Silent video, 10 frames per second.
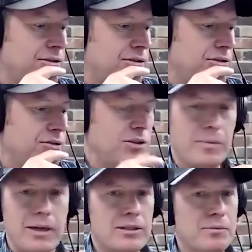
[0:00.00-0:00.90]
do your
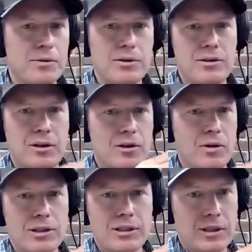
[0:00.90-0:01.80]
best to put the
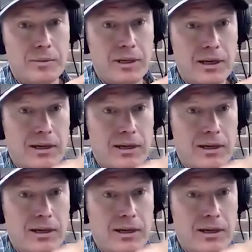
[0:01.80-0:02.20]
questions up in there.